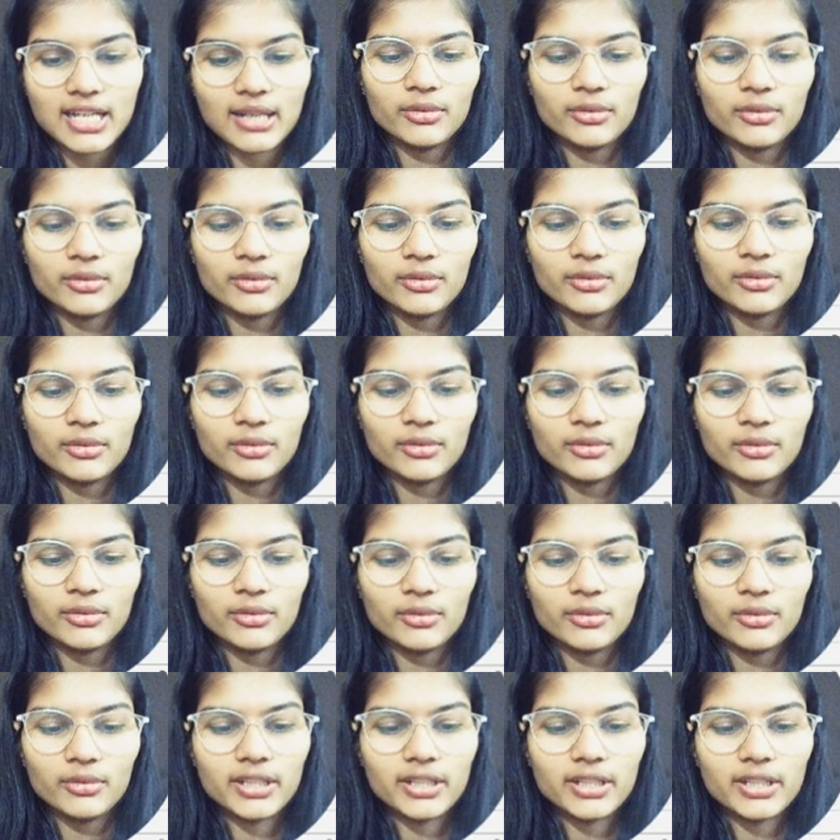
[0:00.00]
I'm going to print
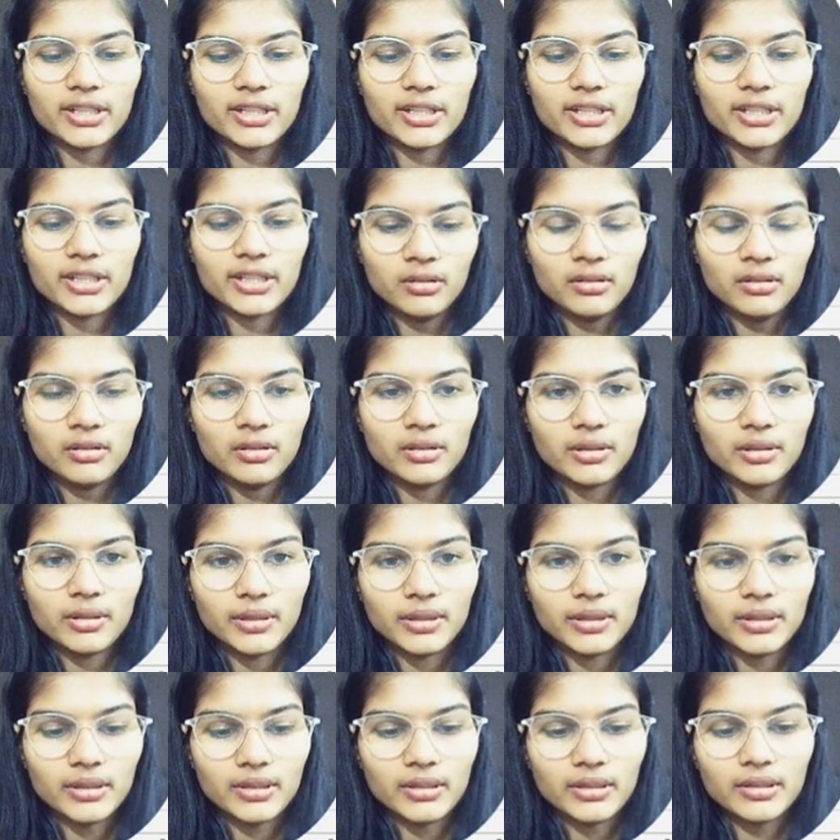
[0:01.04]
up your
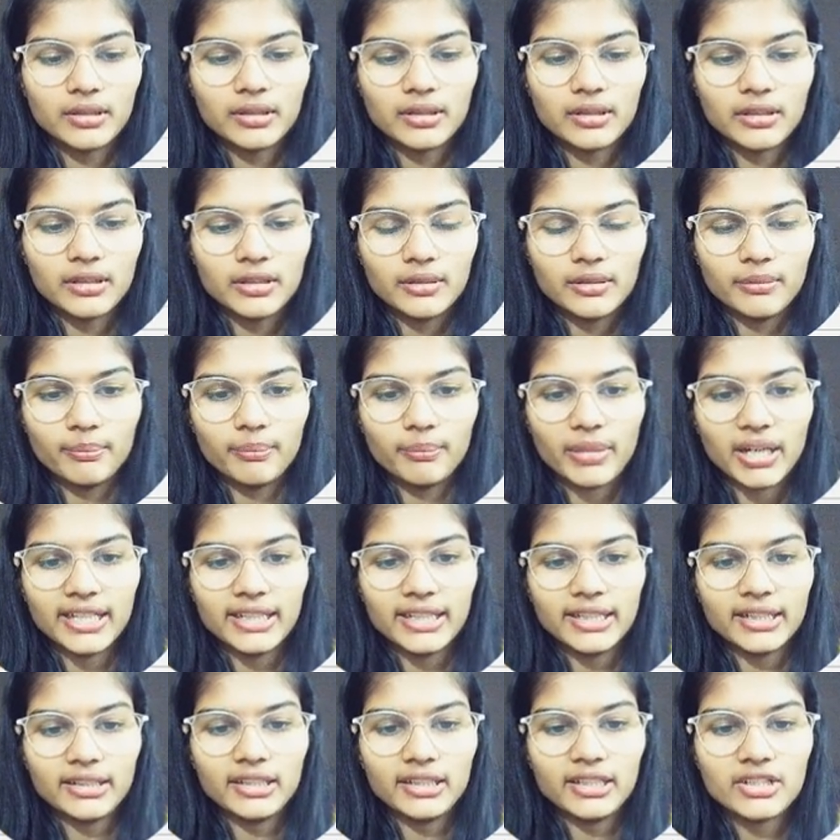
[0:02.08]

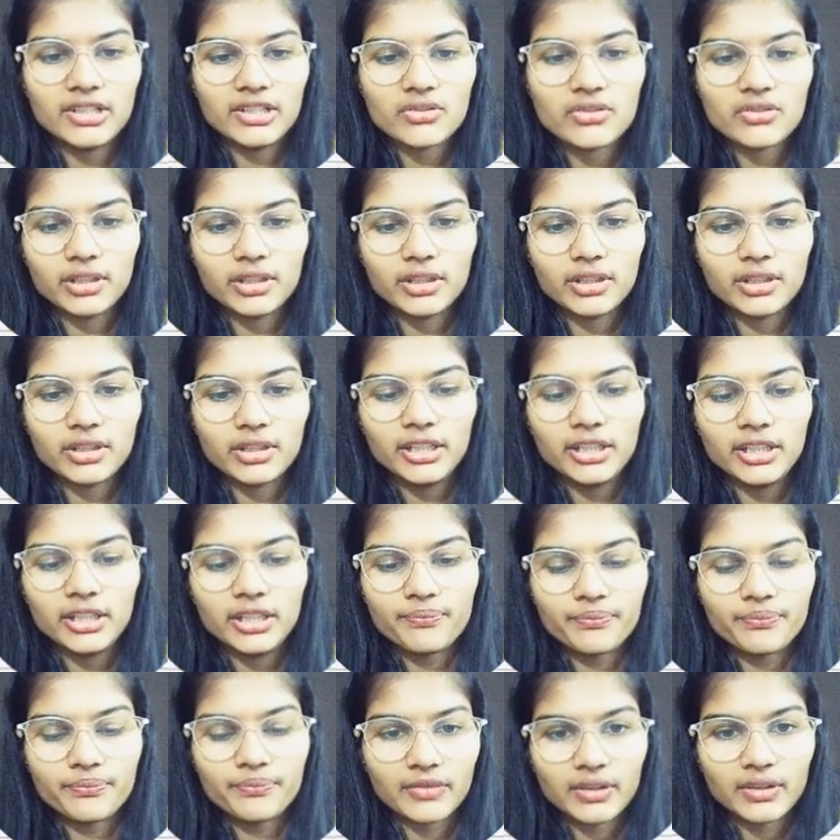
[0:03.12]
binary tree
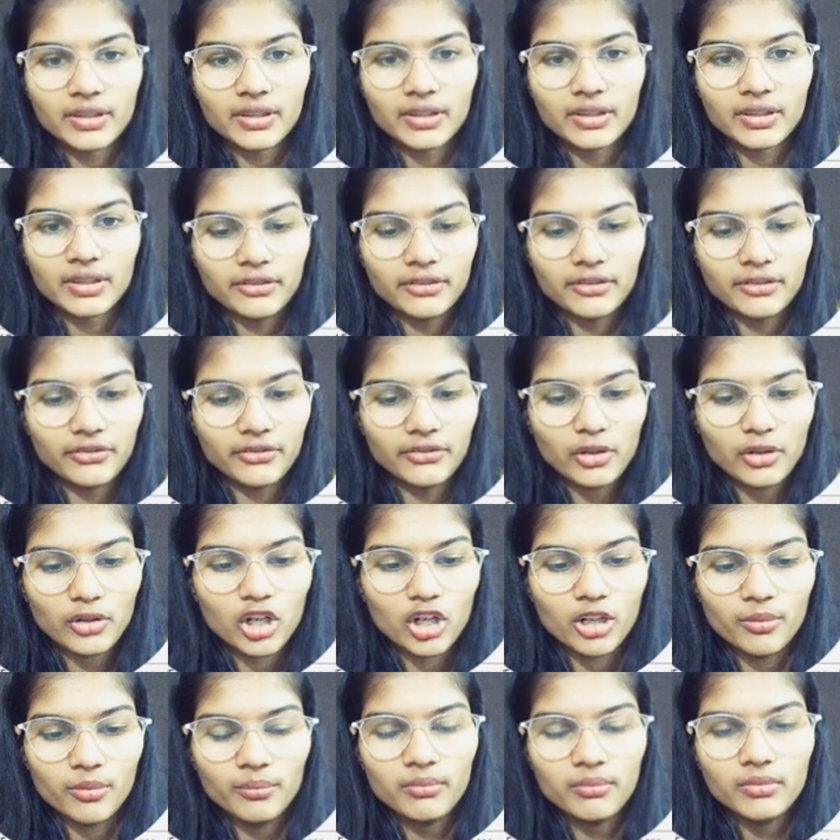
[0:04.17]

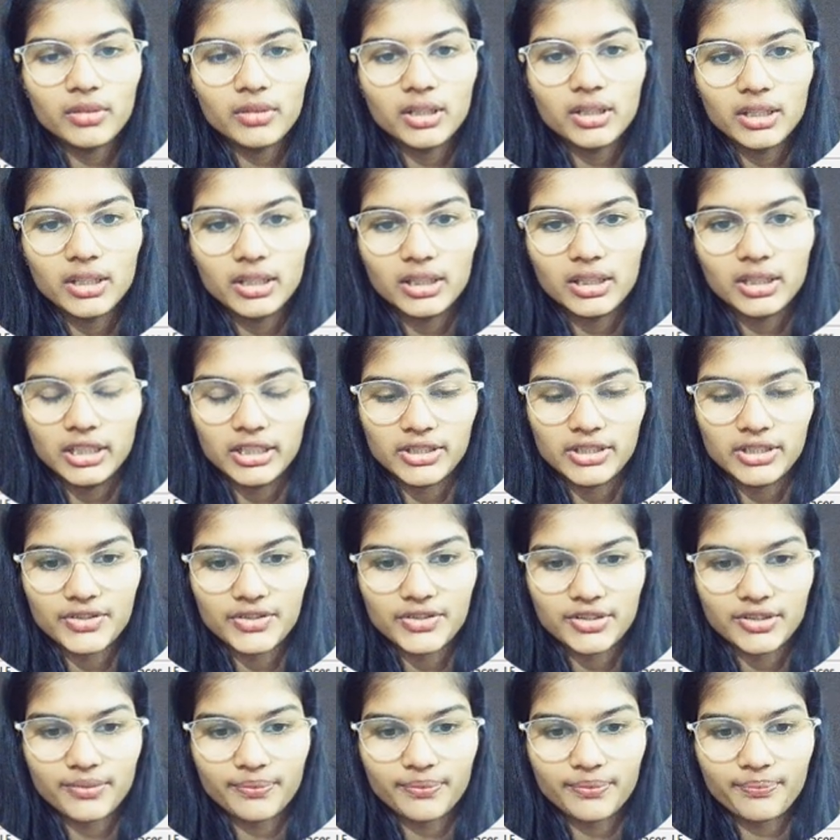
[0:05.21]
from
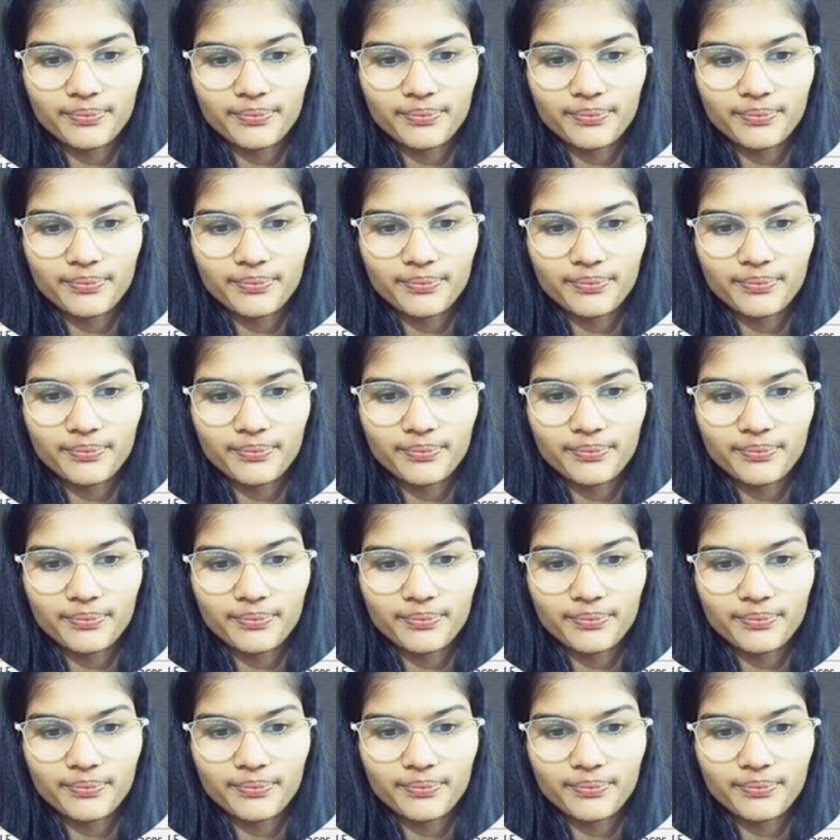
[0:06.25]
list.